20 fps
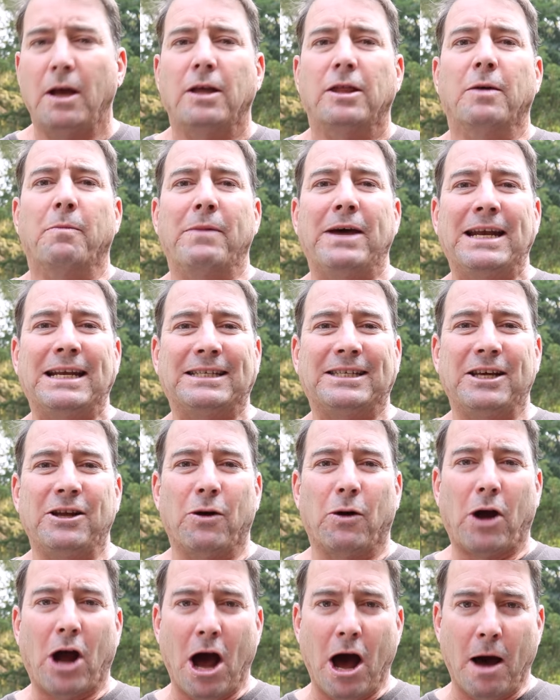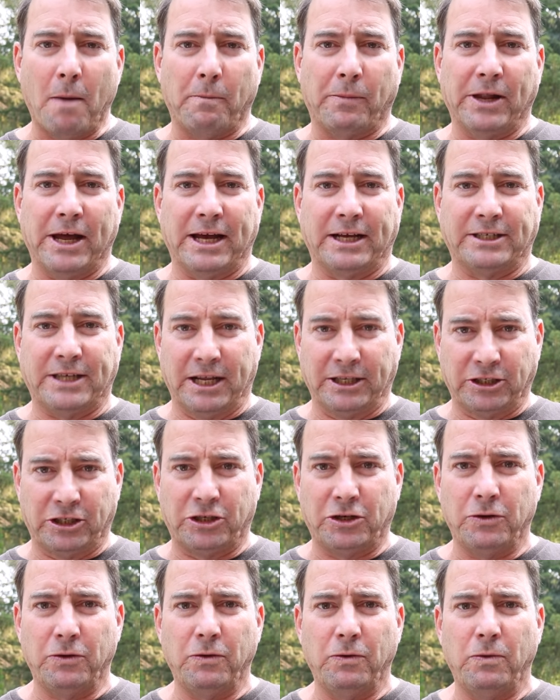The Mendocino Complex, that's
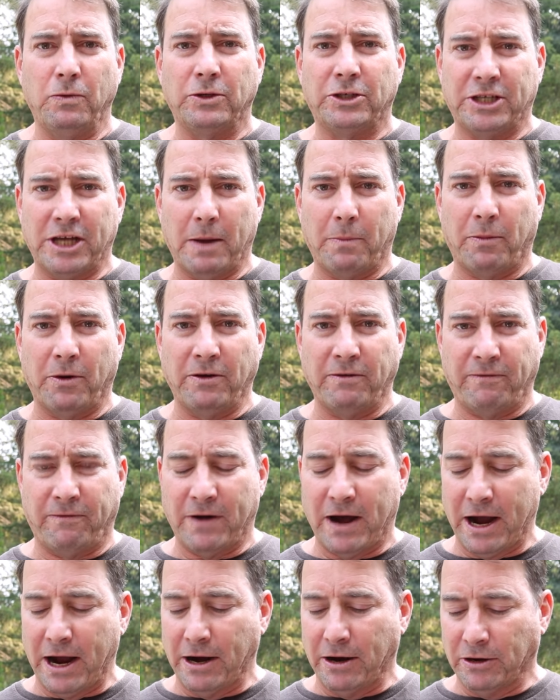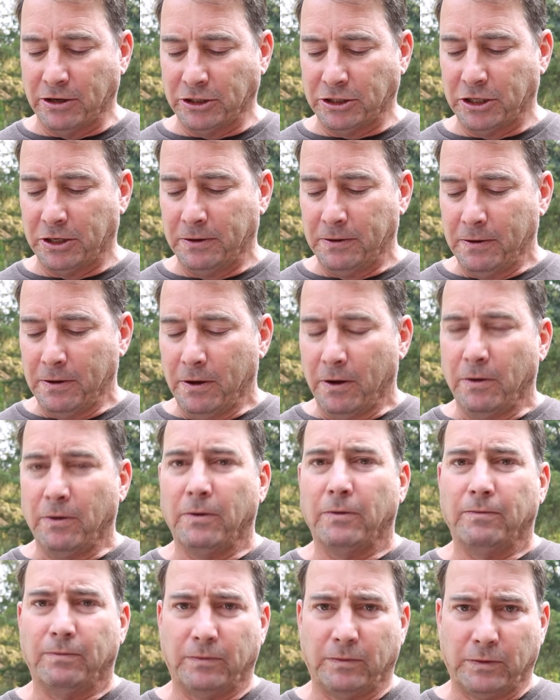two separate fires
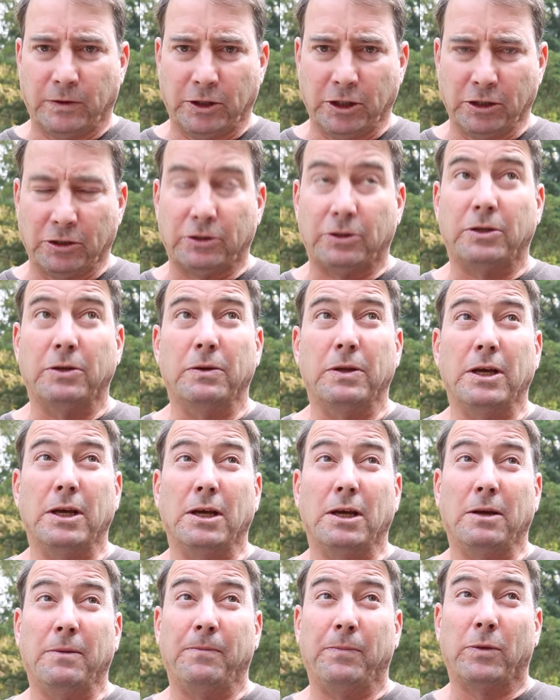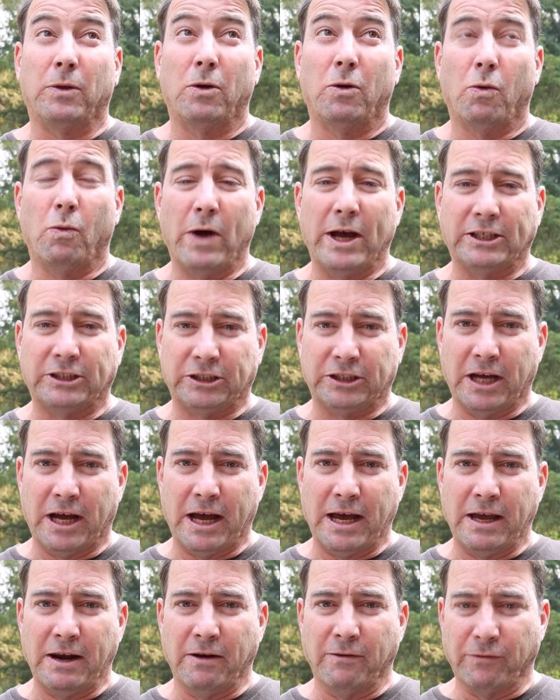just to the west
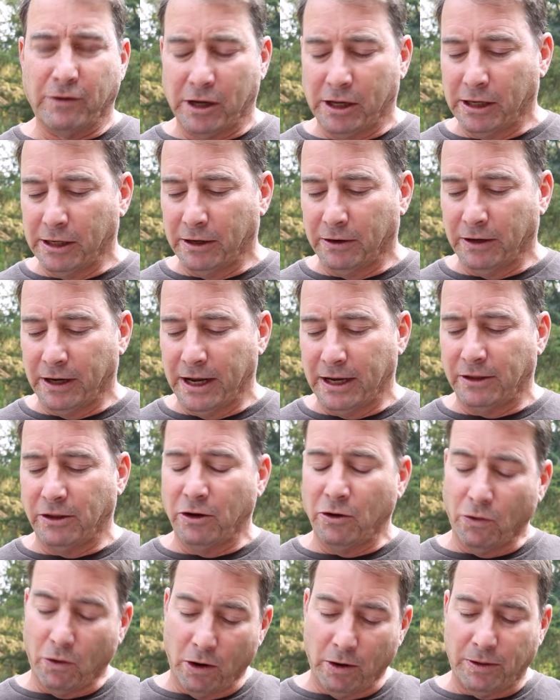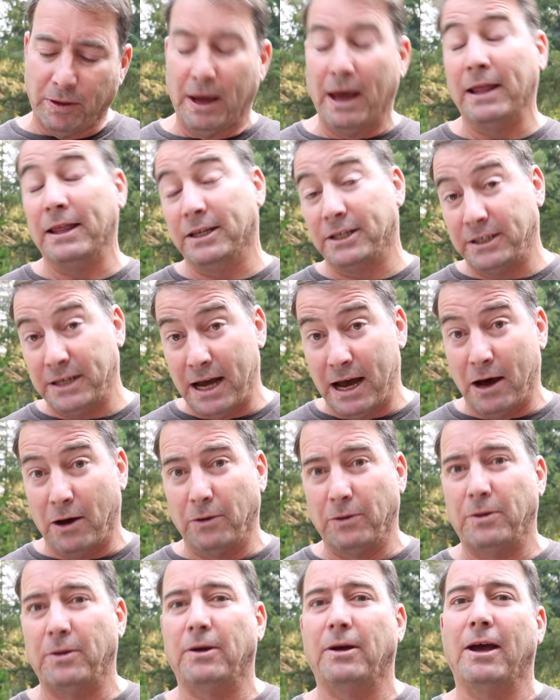side of Clear Lake, the north and the
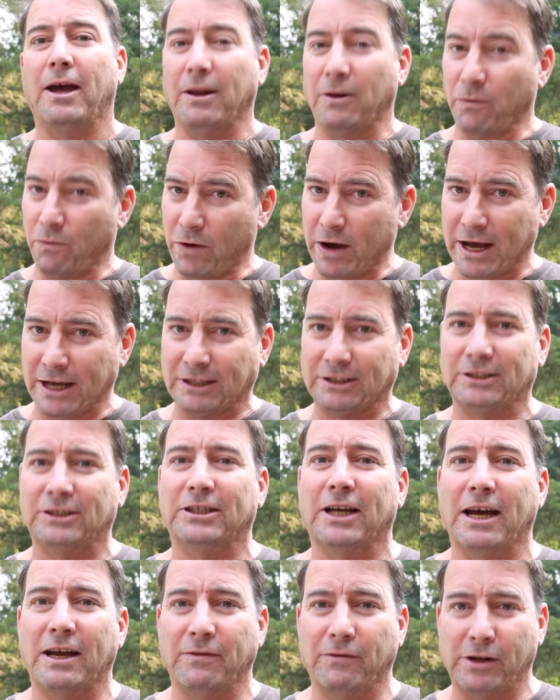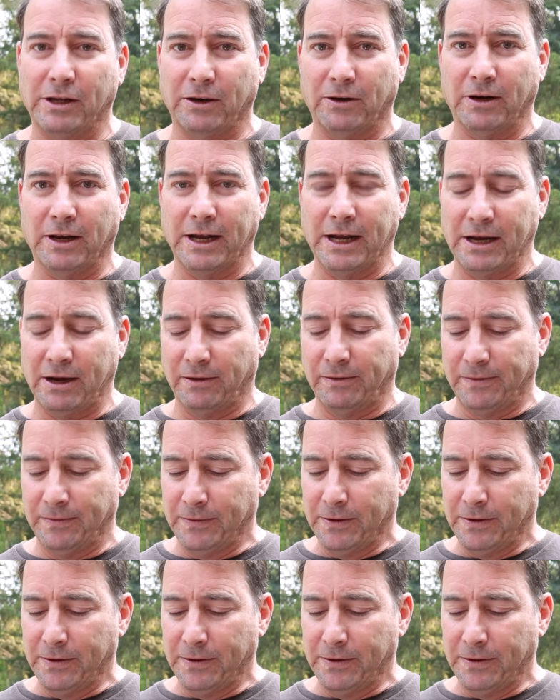south and the west side of Clear Lake.